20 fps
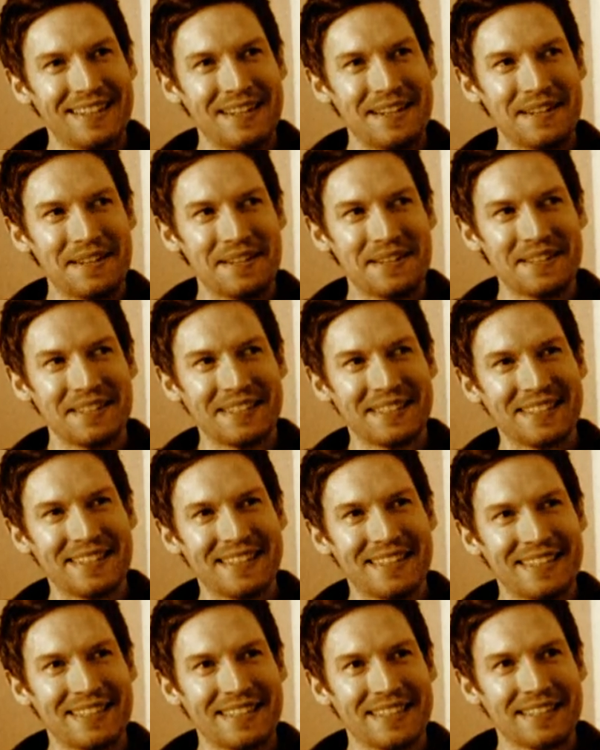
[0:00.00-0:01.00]
uh,
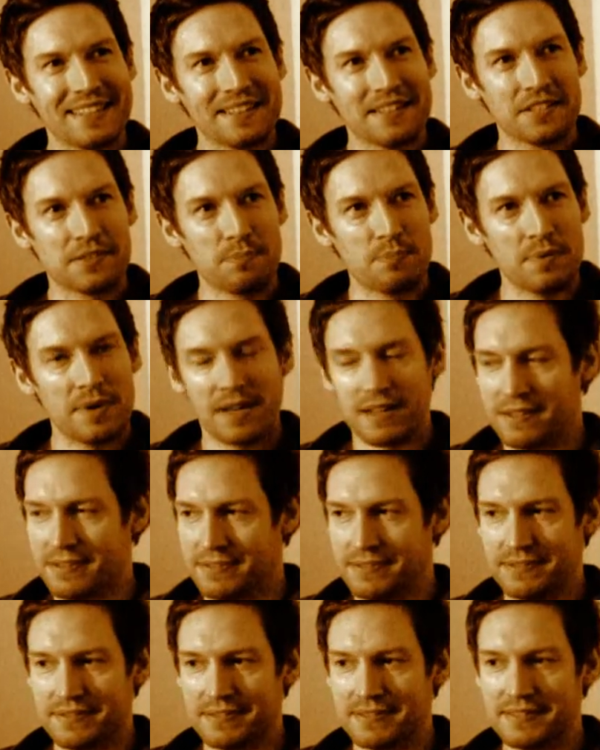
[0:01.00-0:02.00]
uh,
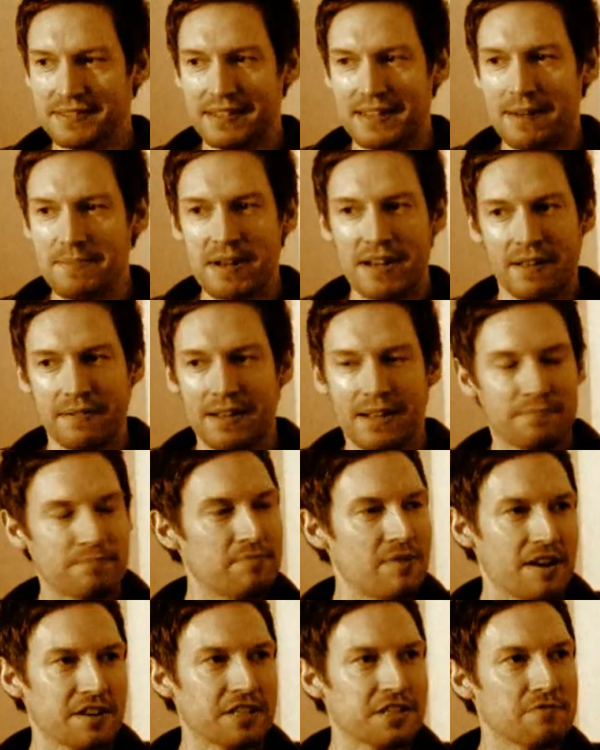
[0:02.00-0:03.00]
I mean, I, I,
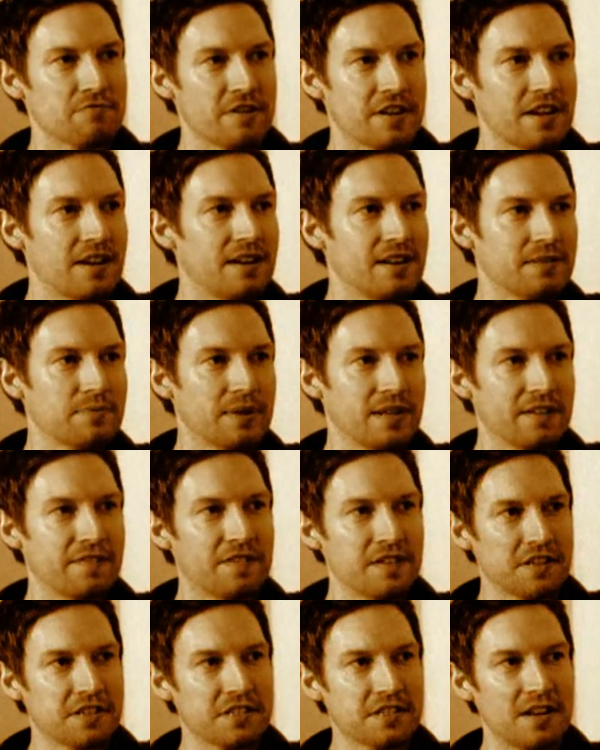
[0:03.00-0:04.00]
practiced really hard when I
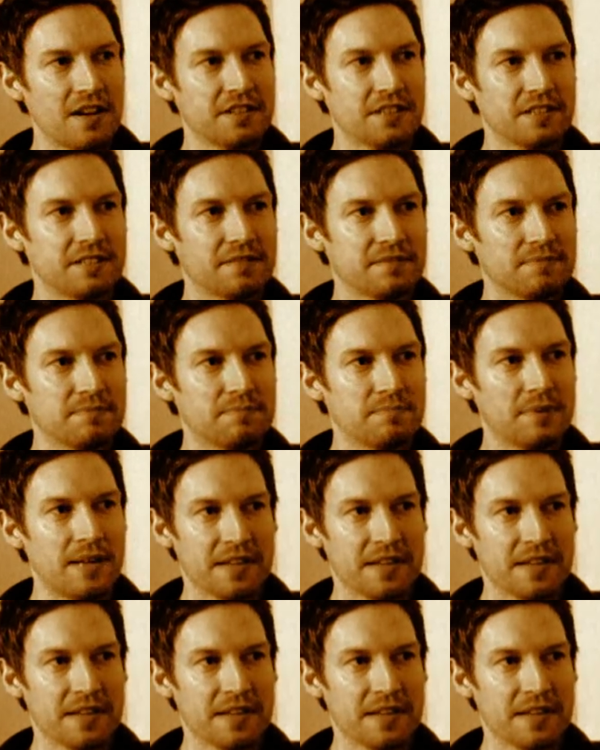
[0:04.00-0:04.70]
first started mm.